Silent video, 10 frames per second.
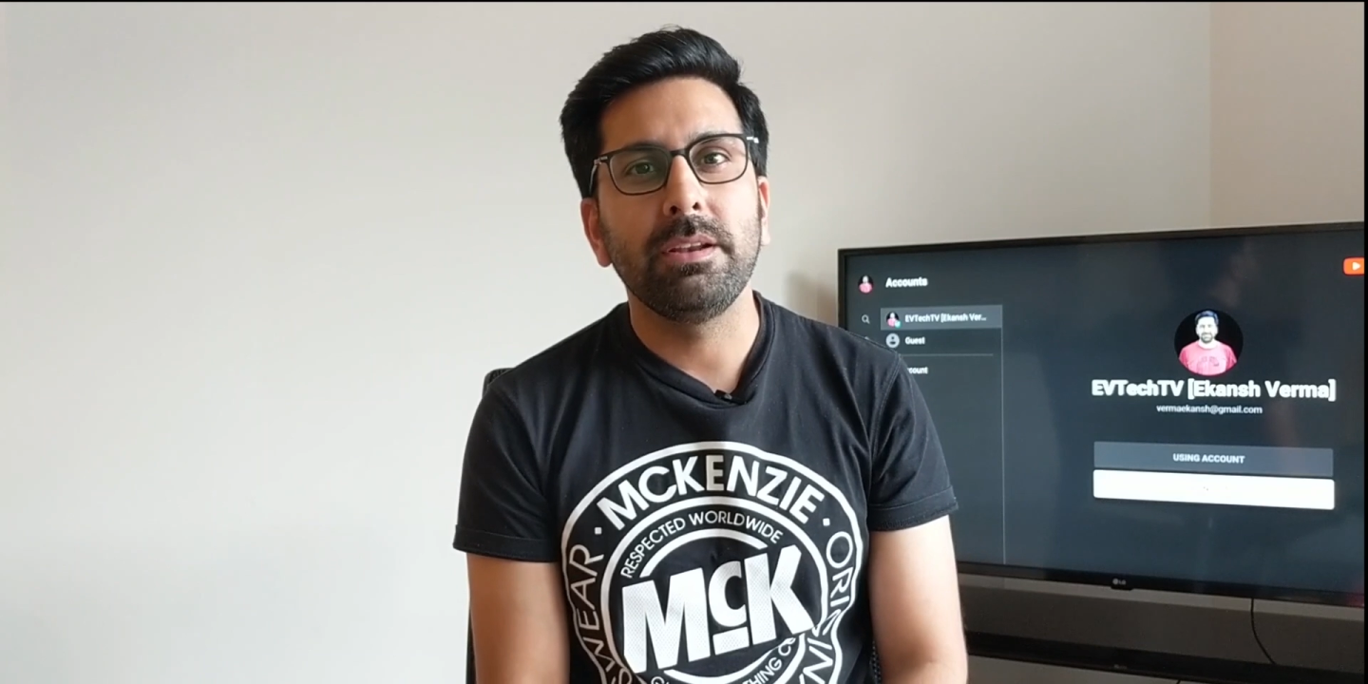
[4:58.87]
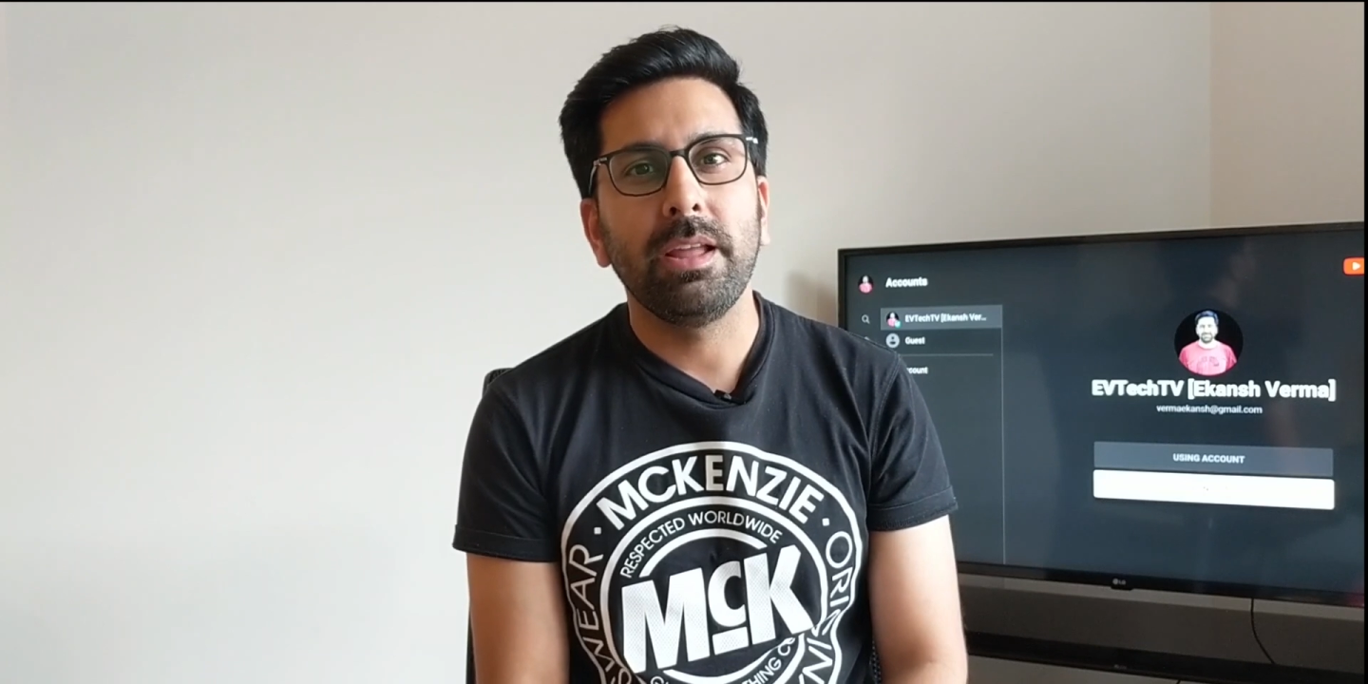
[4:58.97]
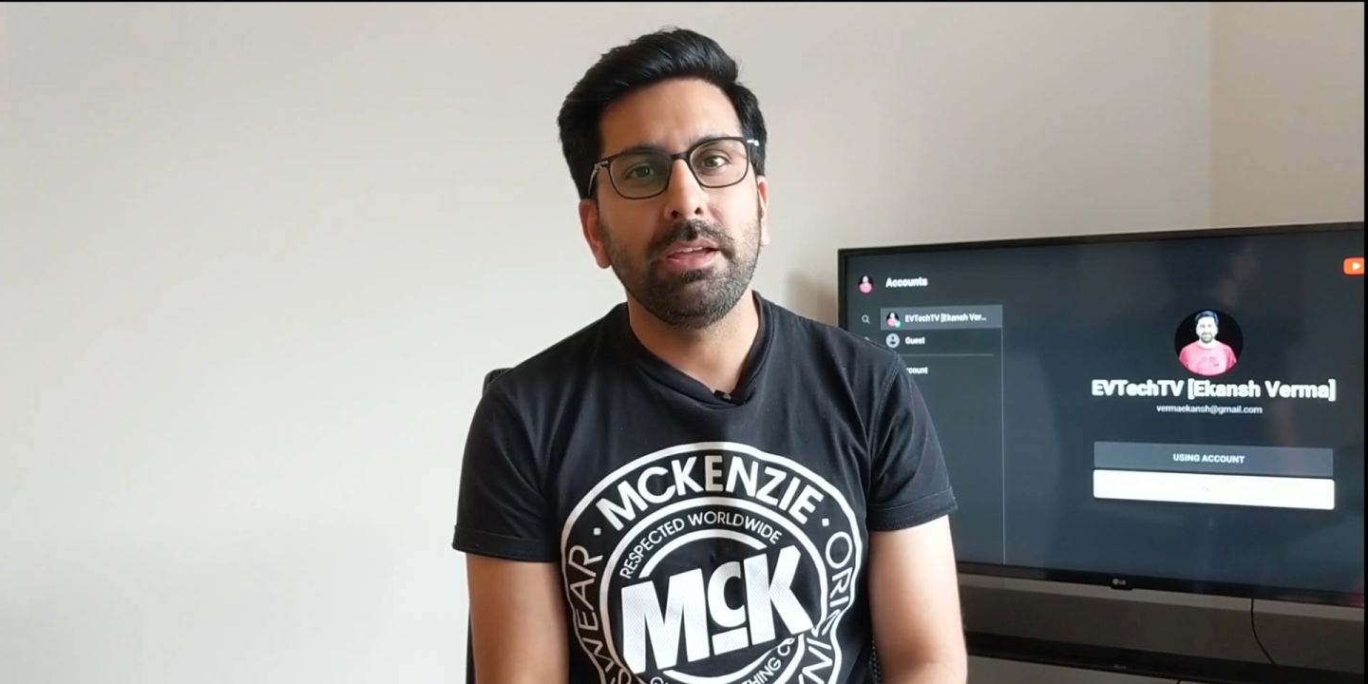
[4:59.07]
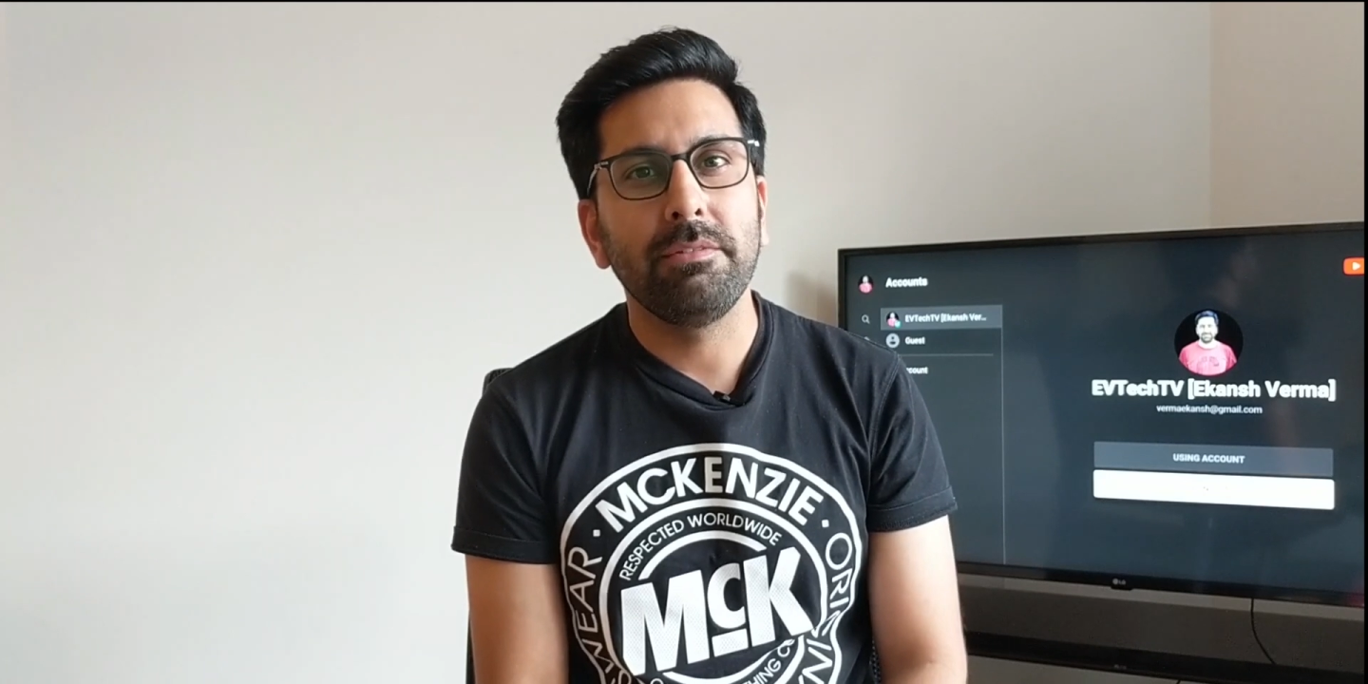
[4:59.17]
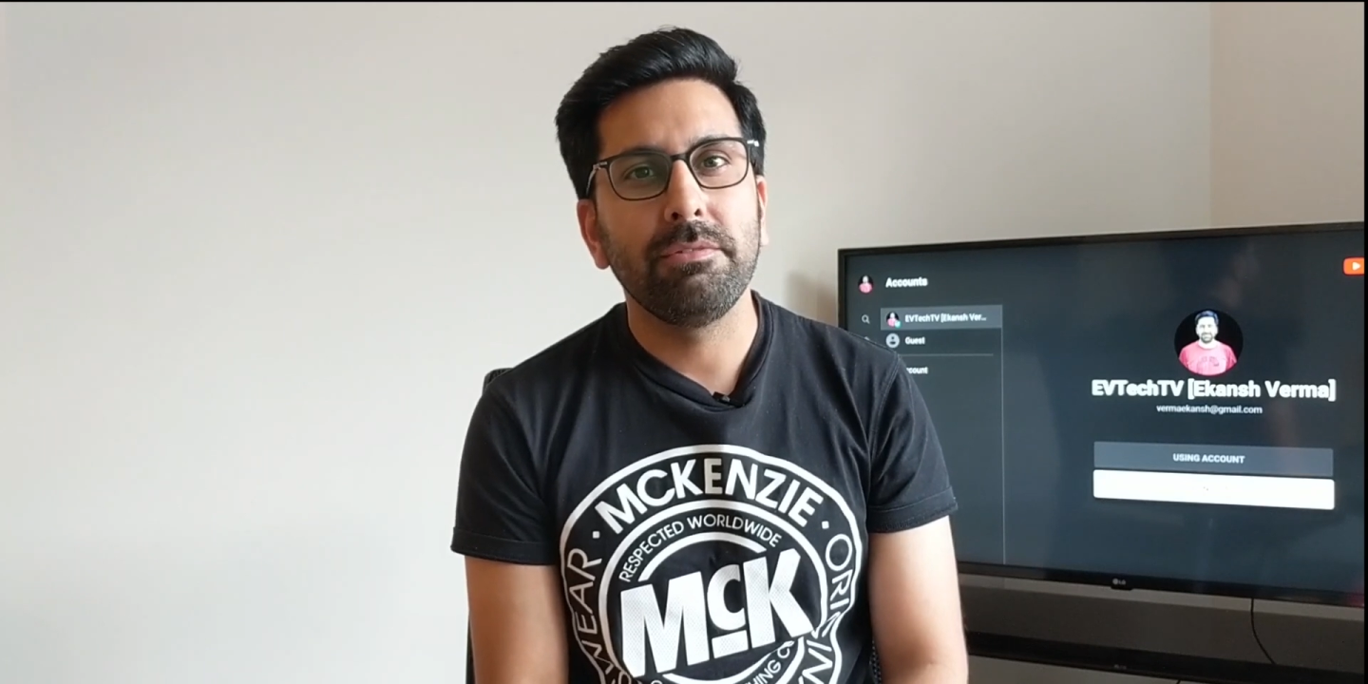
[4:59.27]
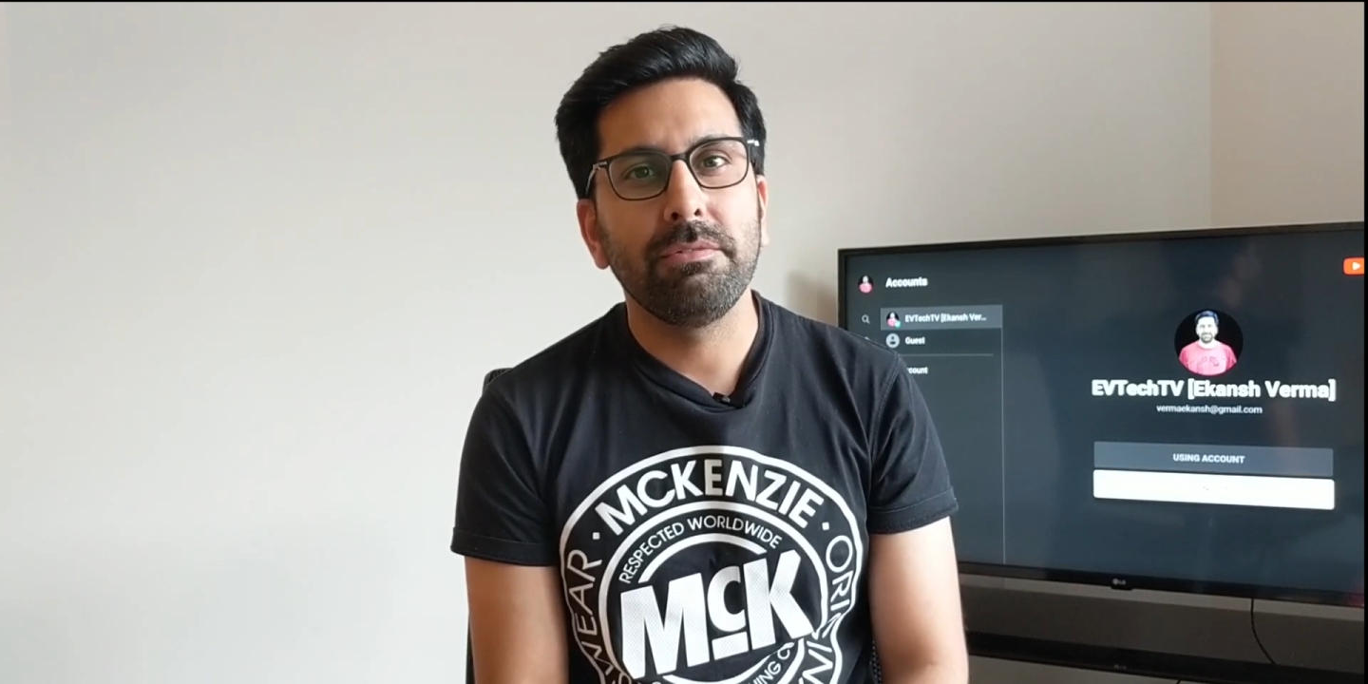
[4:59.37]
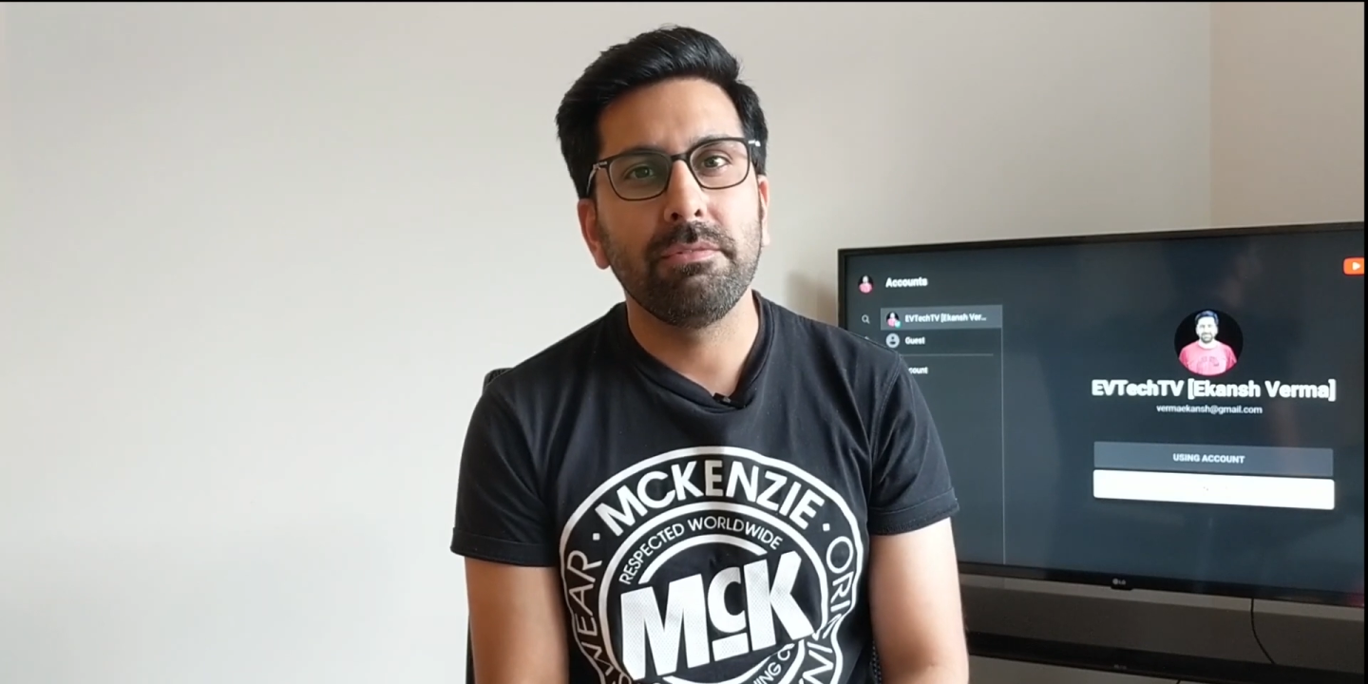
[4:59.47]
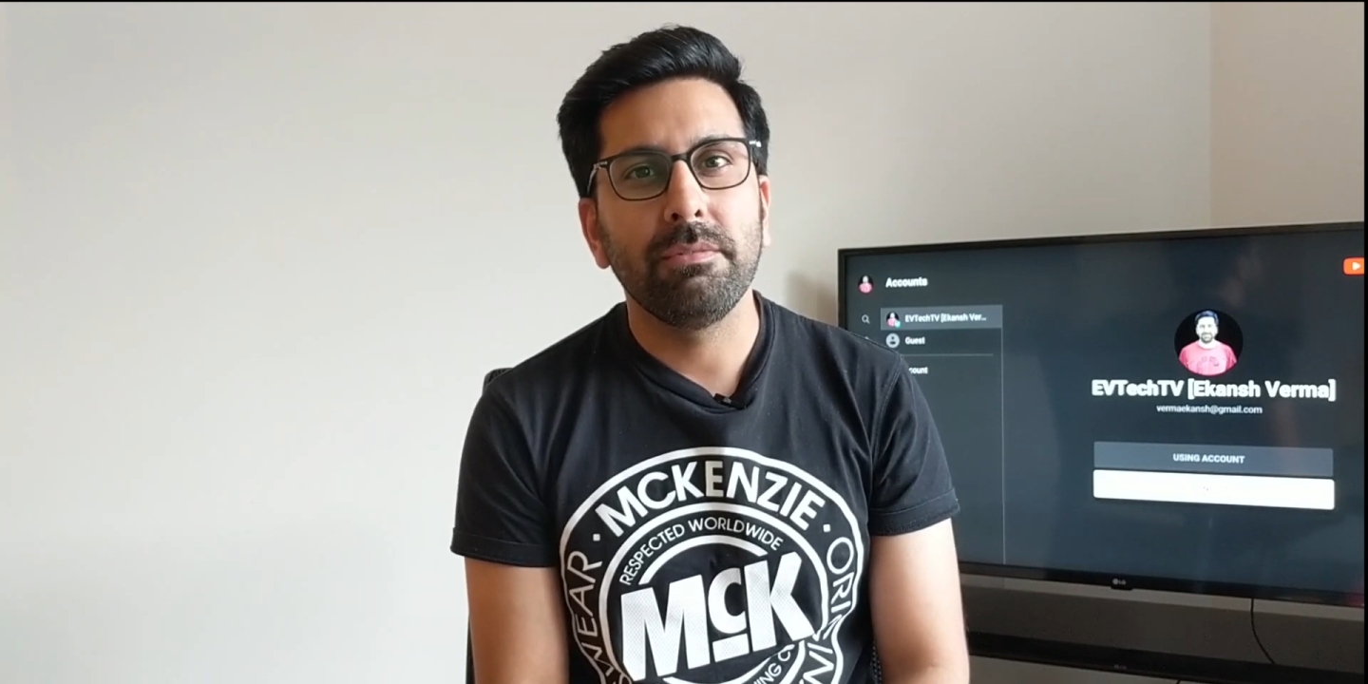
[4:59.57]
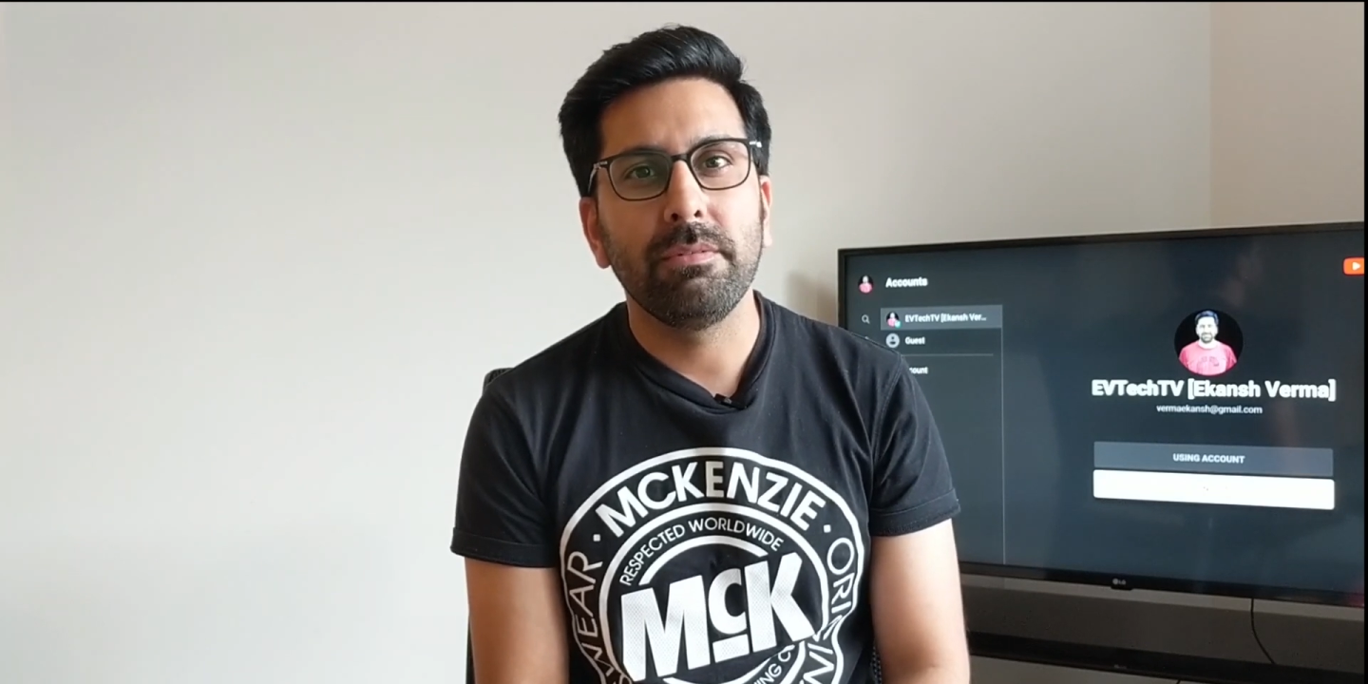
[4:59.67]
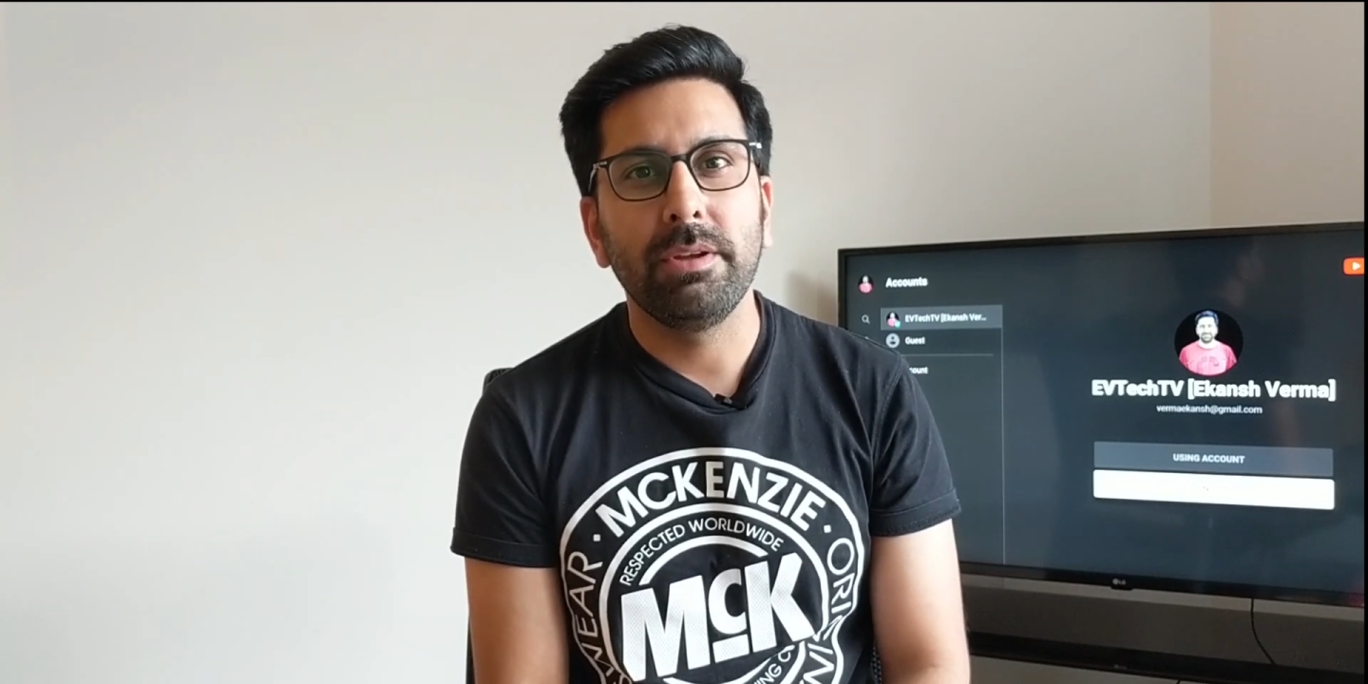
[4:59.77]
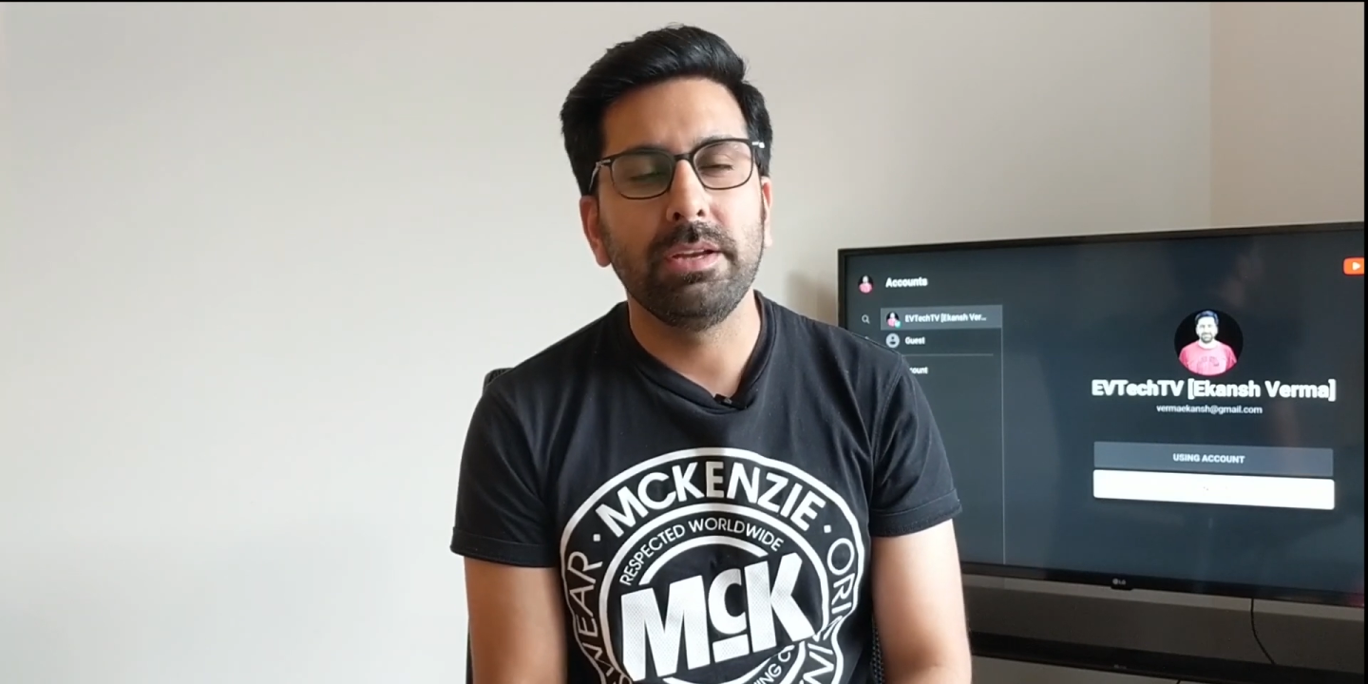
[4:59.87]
life.